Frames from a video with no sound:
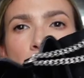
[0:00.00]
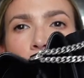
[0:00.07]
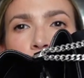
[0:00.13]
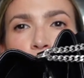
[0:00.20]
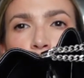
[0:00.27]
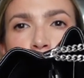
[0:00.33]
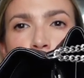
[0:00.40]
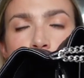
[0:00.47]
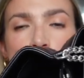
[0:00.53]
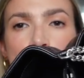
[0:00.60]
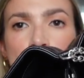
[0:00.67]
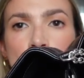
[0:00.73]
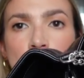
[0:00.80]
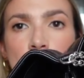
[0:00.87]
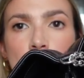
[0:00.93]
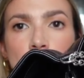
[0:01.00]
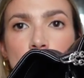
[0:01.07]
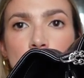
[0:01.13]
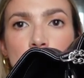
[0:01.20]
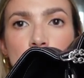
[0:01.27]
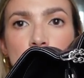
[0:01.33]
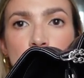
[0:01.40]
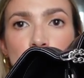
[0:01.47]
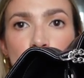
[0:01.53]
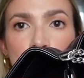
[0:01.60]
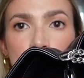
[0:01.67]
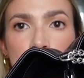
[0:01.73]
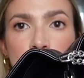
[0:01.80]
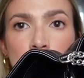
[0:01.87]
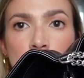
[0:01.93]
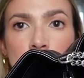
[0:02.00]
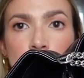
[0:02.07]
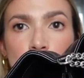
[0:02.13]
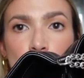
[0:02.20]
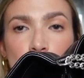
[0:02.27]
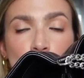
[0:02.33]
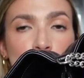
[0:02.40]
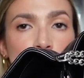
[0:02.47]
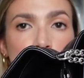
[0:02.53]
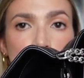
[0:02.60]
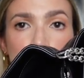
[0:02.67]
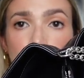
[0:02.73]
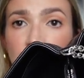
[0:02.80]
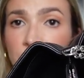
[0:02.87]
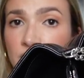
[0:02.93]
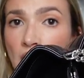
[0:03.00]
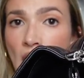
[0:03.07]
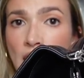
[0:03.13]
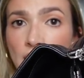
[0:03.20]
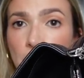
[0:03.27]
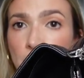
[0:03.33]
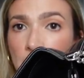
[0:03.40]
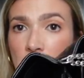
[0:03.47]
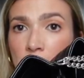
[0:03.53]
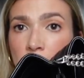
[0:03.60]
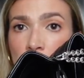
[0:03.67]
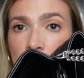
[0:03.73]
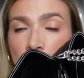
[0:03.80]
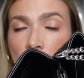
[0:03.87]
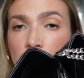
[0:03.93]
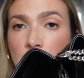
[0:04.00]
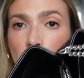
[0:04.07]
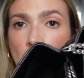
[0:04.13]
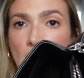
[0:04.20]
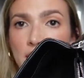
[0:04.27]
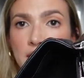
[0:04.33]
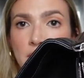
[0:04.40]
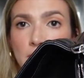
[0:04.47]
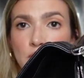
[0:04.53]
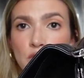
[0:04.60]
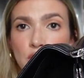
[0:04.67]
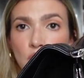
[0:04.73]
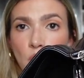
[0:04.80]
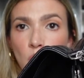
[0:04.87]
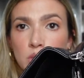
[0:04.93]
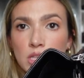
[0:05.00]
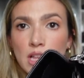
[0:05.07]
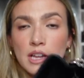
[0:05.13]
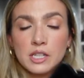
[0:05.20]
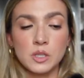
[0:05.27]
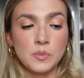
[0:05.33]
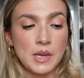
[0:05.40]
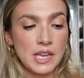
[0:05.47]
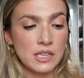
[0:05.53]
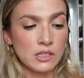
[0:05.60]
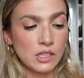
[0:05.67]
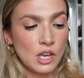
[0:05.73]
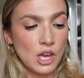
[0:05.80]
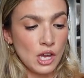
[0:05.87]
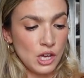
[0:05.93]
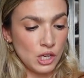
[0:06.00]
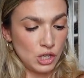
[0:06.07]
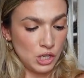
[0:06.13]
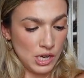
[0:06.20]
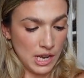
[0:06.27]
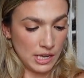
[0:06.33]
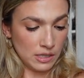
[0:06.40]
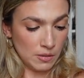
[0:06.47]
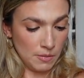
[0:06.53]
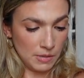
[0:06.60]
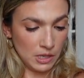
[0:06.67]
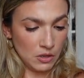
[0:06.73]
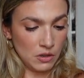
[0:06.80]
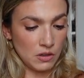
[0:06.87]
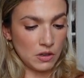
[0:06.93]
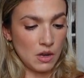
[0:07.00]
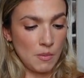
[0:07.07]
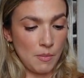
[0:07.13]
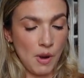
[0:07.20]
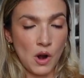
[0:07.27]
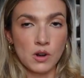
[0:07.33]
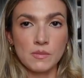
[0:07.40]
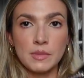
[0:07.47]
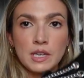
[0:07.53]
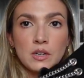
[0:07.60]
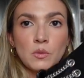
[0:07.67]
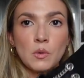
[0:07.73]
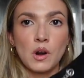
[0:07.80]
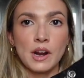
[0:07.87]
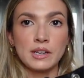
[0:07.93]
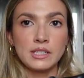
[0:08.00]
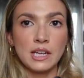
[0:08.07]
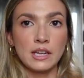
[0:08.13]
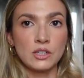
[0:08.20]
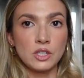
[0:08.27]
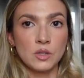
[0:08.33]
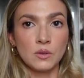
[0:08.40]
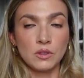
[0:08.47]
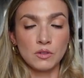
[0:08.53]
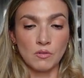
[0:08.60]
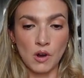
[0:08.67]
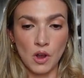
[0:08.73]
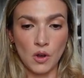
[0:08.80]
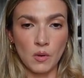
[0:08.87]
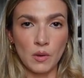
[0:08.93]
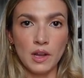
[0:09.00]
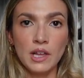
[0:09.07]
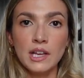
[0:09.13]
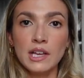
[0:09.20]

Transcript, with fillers: And she is really nice. She's not big on the body, but she holds a lot of space. She has a middle compartment where I tend to throw